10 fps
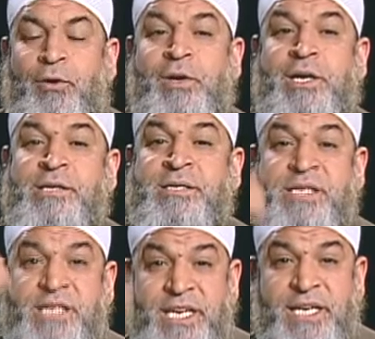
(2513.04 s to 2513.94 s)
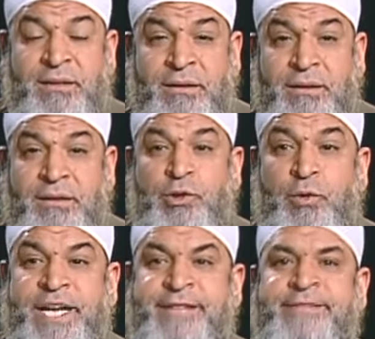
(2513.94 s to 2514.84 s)
or conceal
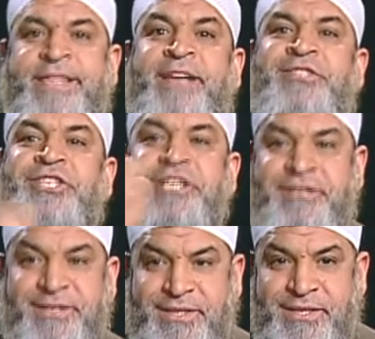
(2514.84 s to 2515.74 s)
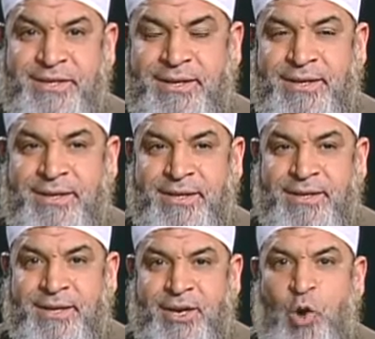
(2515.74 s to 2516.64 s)
your intentions
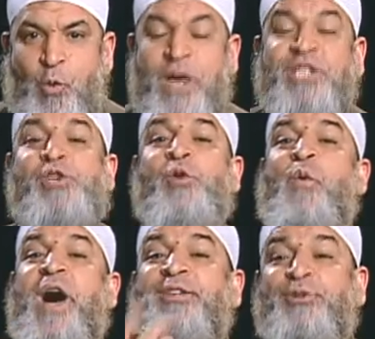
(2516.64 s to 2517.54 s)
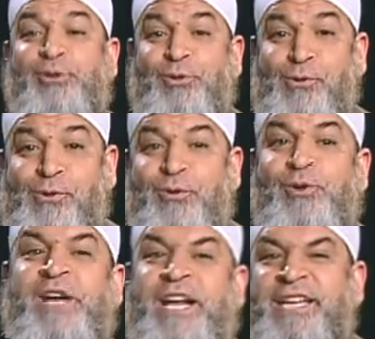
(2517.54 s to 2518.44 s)
what you want to do
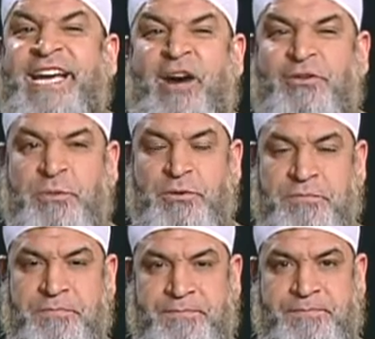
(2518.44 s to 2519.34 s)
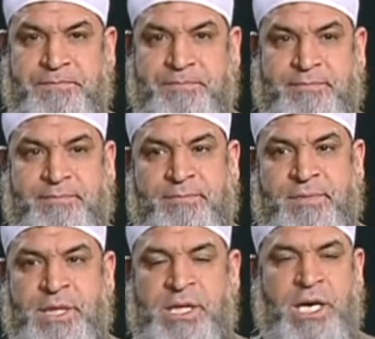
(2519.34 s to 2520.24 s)
you're held accountable
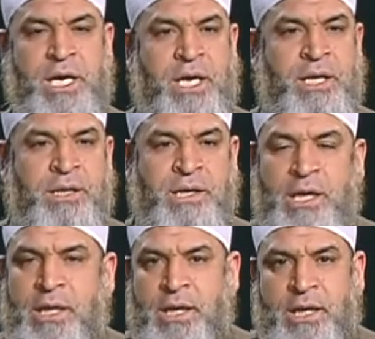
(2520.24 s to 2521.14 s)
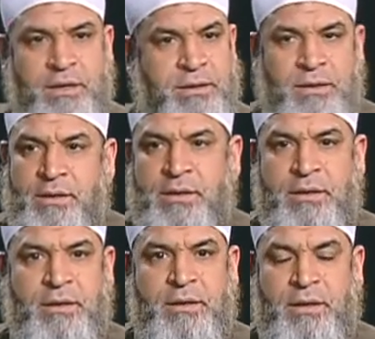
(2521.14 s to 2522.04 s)
Ya Allah.
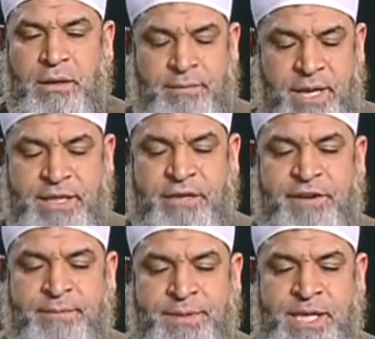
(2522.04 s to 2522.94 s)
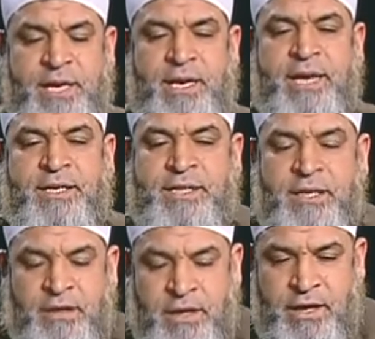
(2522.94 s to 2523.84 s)
Imagine if I'm sitting like this
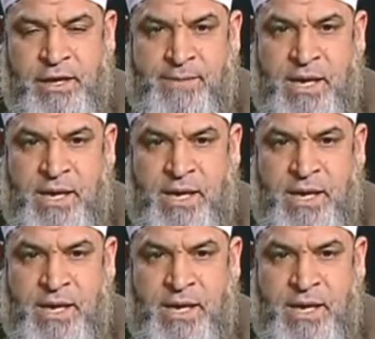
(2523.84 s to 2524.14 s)
and thinking